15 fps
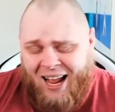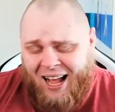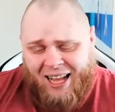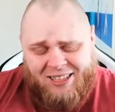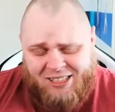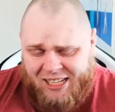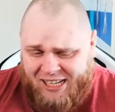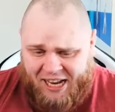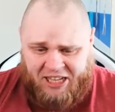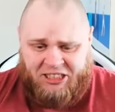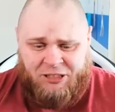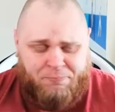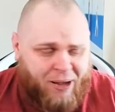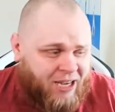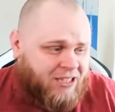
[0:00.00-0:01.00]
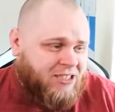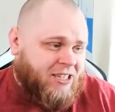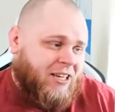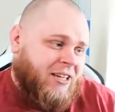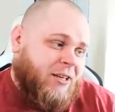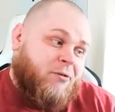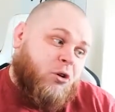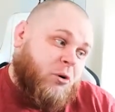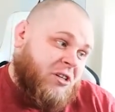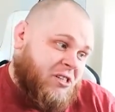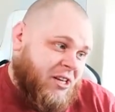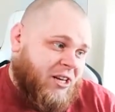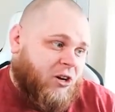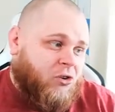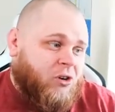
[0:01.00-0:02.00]
didn't expect it, even though he did
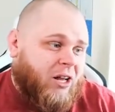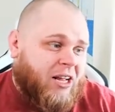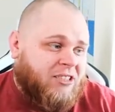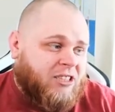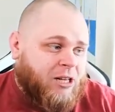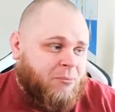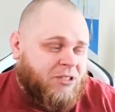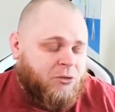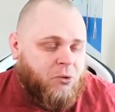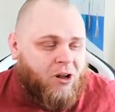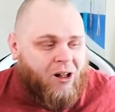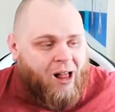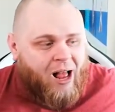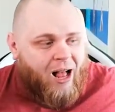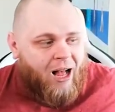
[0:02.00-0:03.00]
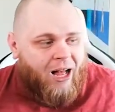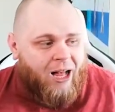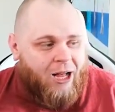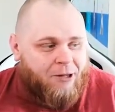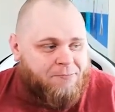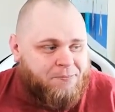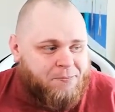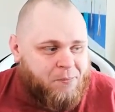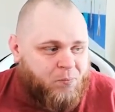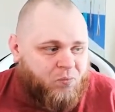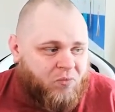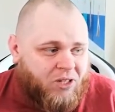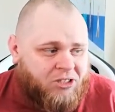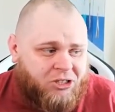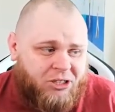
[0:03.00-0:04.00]
it on the last clip as well.
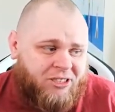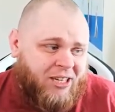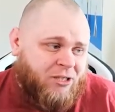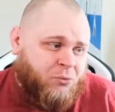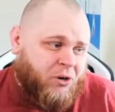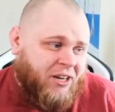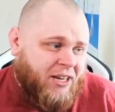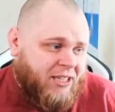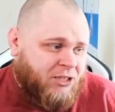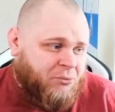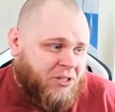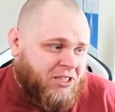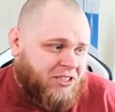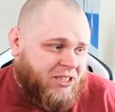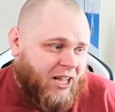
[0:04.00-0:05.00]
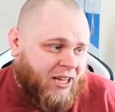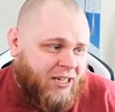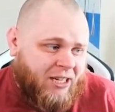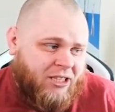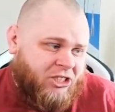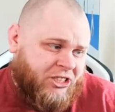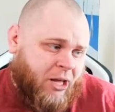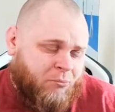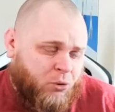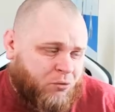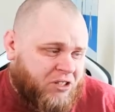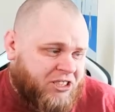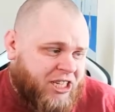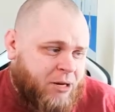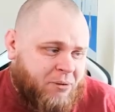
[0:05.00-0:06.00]
It just is what it is with this guy. He just kept moving
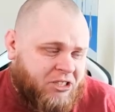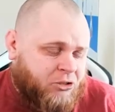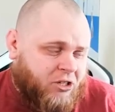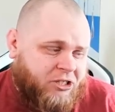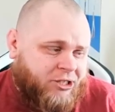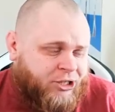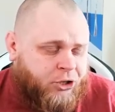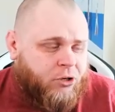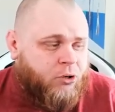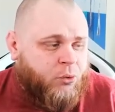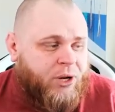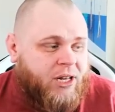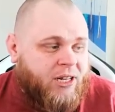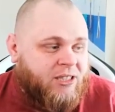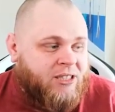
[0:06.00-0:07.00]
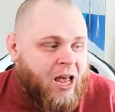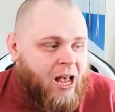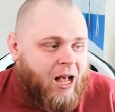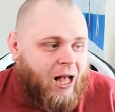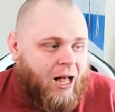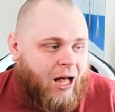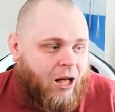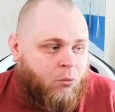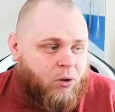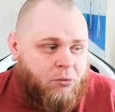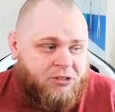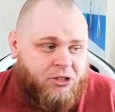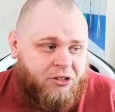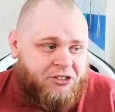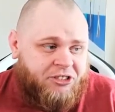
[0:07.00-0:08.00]
his keeper, so I just couldn't read it. What I was
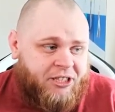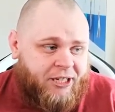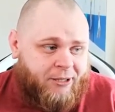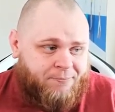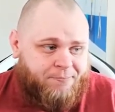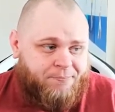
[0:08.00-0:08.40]
going to say...